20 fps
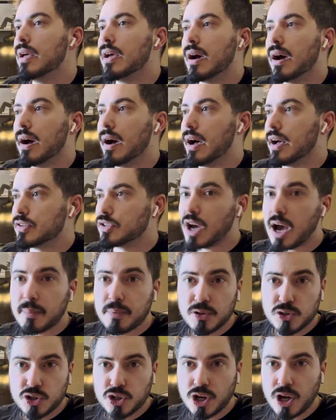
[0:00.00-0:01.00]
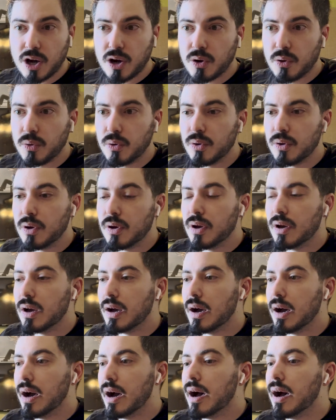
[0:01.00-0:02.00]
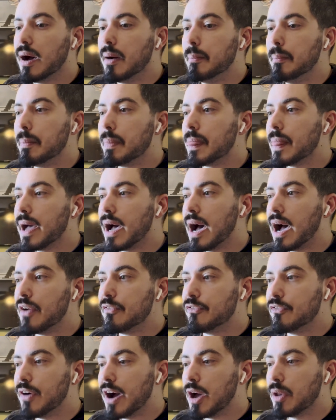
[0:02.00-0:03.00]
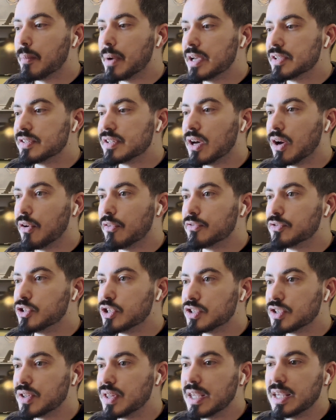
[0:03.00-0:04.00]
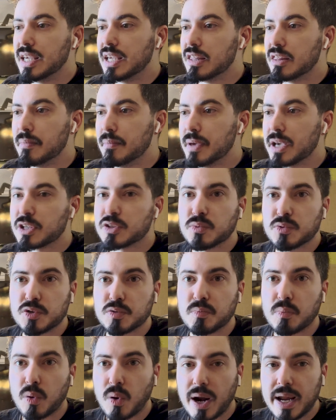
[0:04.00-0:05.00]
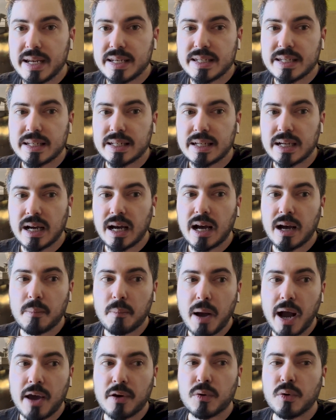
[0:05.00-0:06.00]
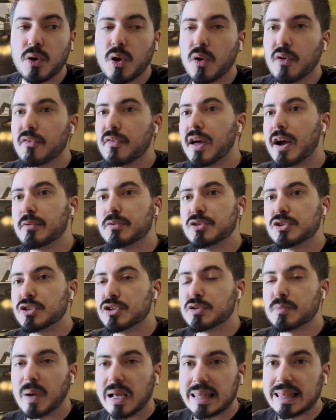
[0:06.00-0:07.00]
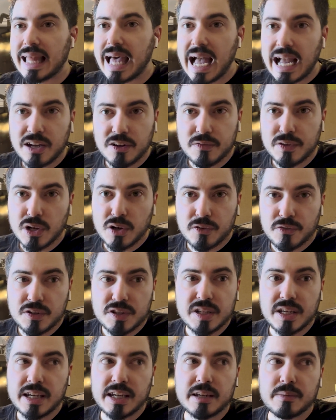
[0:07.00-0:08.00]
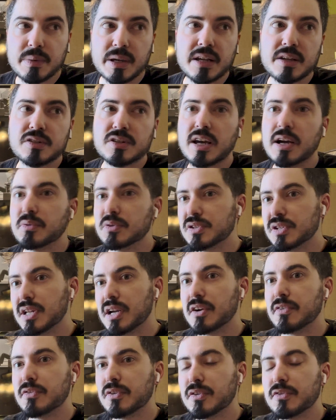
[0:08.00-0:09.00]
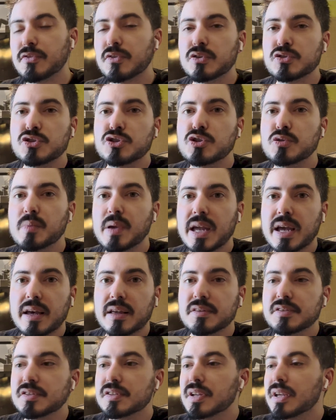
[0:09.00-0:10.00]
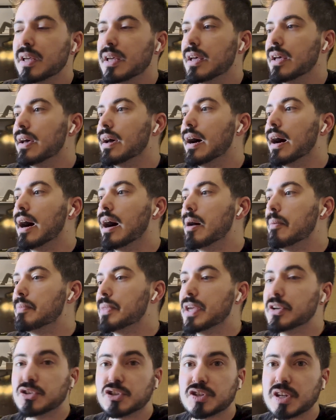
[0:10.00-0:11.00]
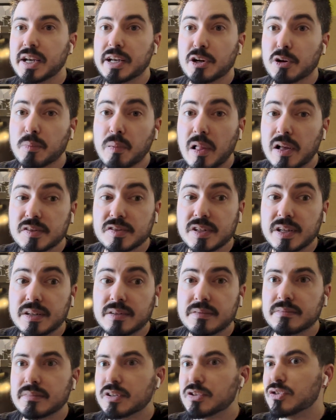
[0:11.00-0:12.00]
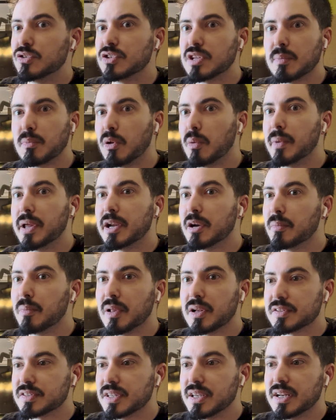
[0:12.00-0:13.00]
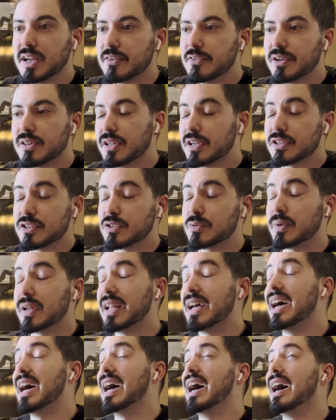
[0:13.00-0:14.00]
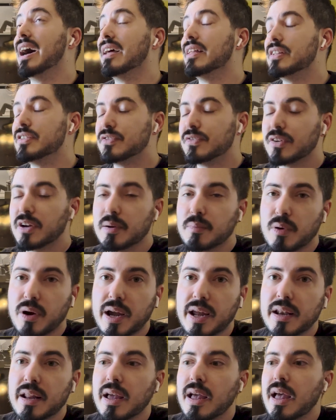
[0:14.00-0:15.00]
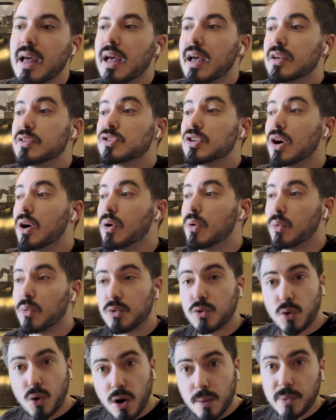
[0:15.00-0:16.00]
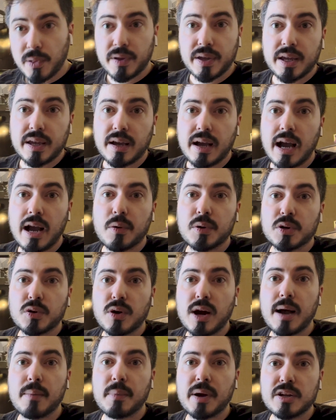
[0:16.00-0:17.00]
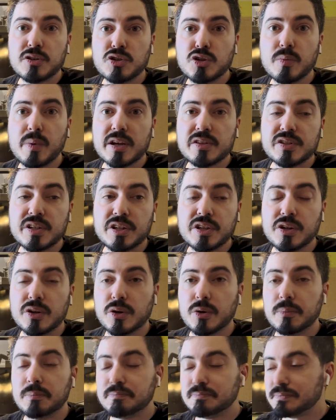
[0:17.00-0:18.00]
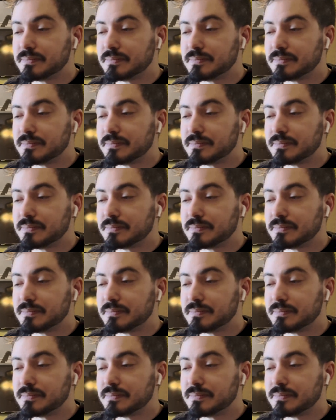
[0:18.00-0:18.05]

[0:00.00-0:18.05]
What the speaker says: top of the show, I found myself just thinking the mix was bright. I don't know if that was just my lack of ear fatigue because I was there for the first two bands, and just had earplugs in. As soon as I pulled my earplugs in, everything just went, it's very bright. So normally I would grab my 2-bus EQ,